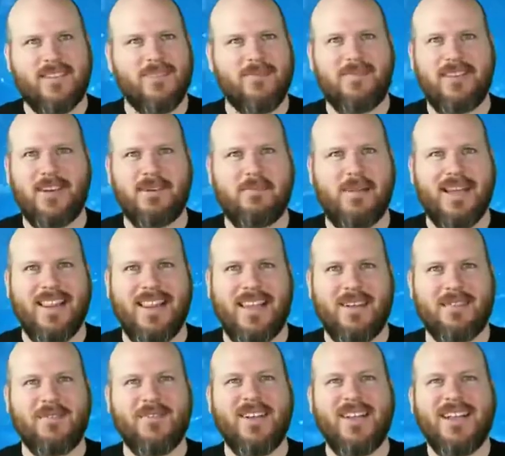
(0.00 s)
Fuck my
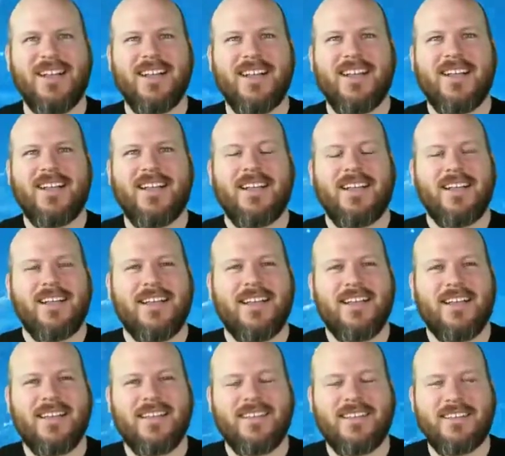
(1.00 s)
life.
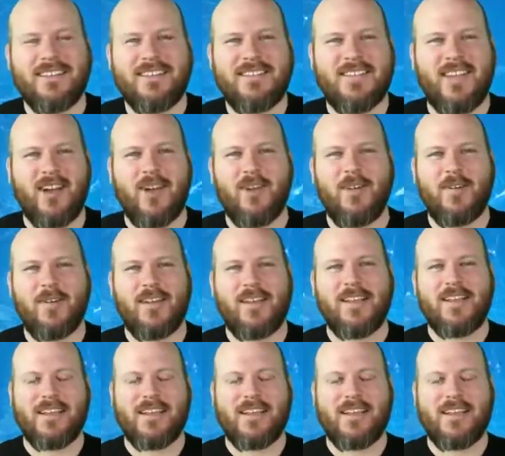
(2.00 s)
So